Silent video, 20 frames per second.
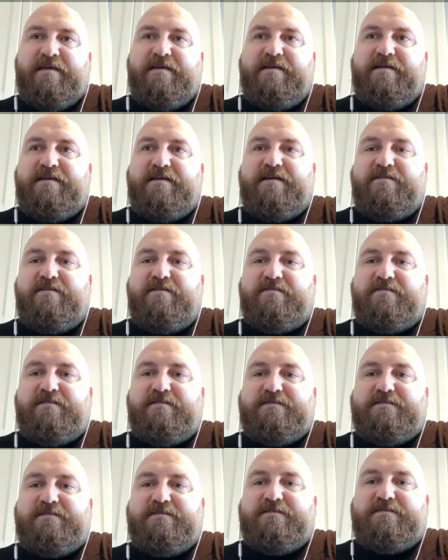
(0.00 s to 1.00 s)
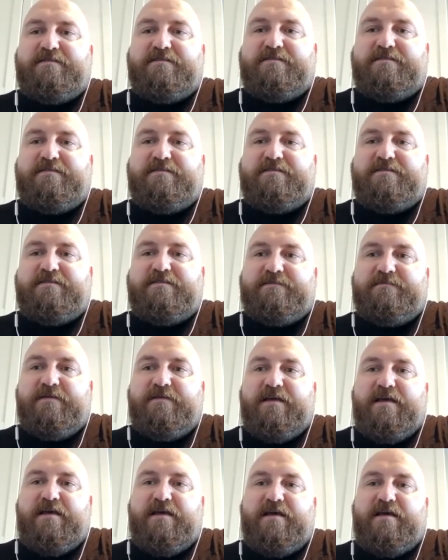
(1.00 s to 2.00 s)
got
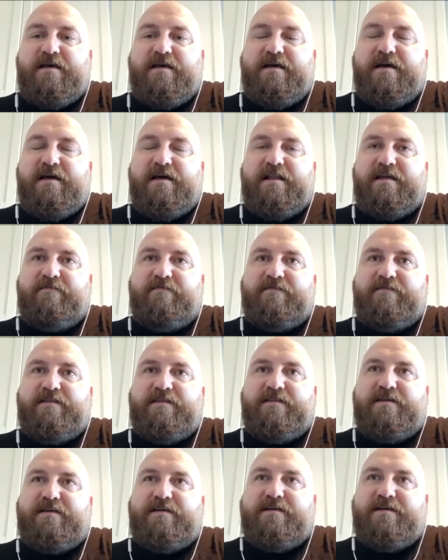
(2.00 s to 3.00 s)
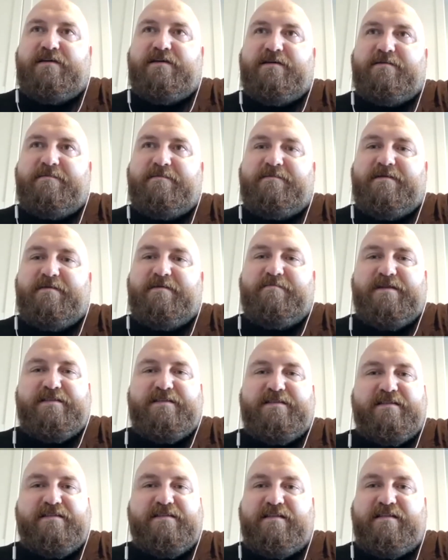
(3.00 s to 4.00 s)
I lived a bit
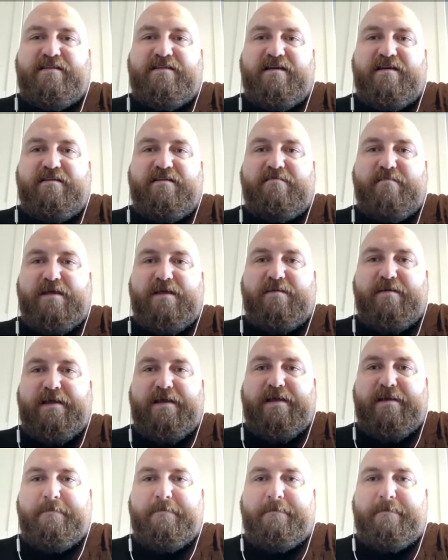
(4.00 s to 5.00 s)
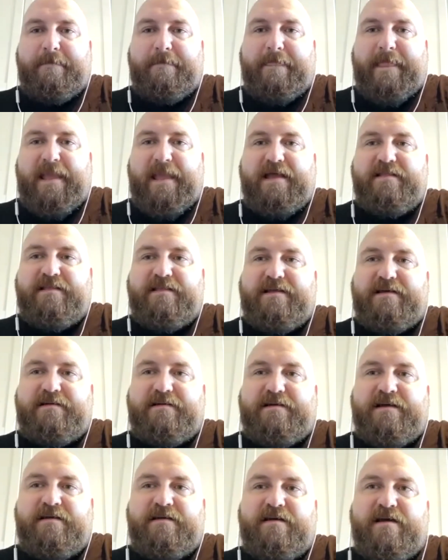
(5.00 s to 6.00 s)
in denial, maybe, and
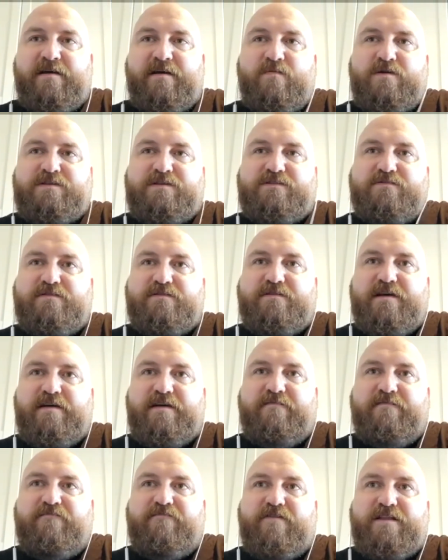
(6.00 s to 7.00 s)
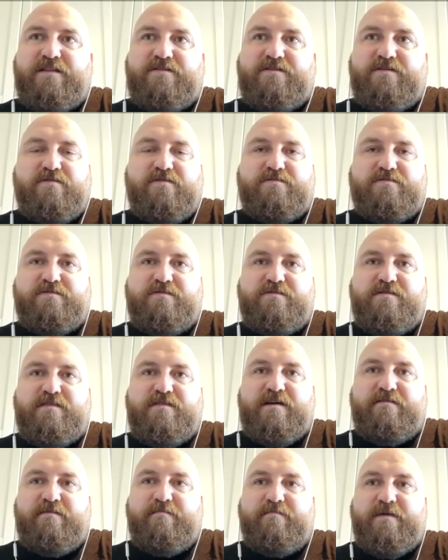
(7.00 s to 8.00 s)
I was afraid to go to
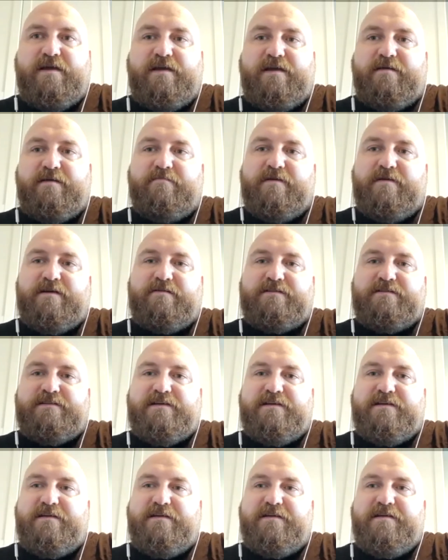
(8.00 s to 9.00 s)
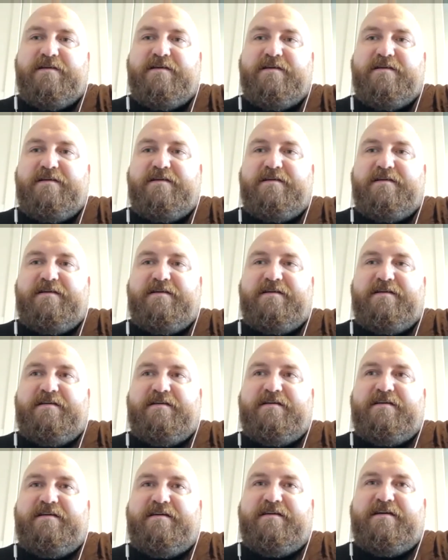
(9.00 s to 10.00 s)
therapy because
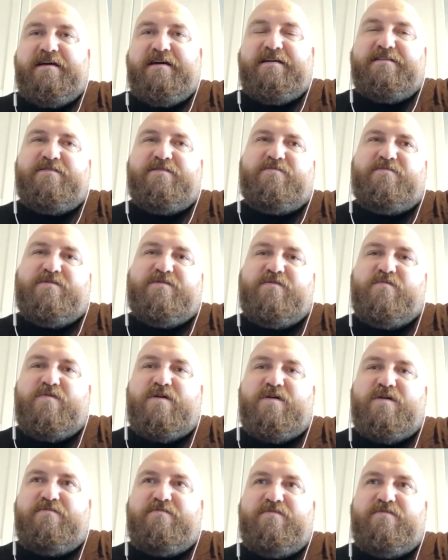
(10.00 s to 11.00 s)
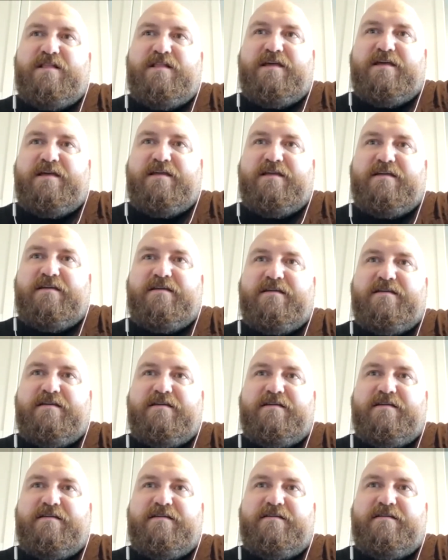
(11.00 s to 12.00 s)
I don't know why really,
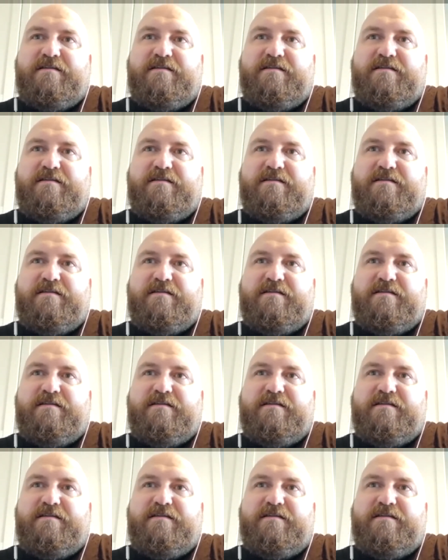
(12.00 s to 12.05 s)
but